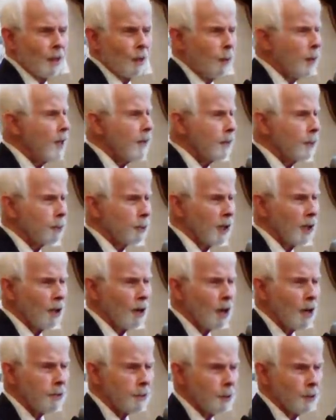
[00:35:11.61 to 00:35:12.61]
We have three
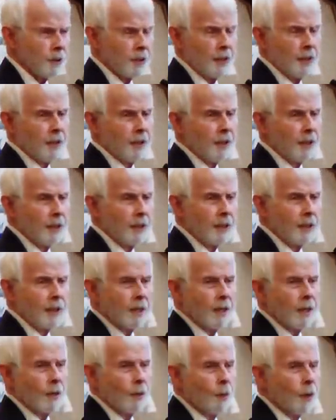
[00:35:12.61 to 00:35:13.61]
authors here.
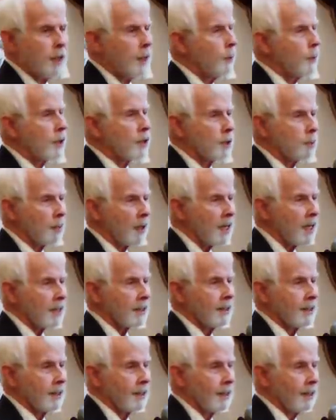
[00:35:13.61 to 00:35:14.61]
What do you
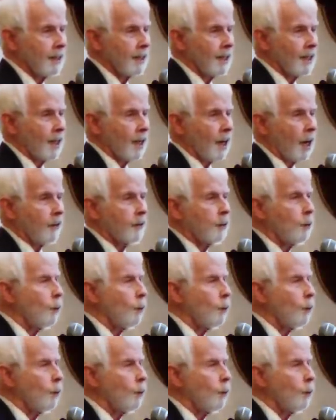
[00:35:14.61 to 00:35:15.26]
expect? Of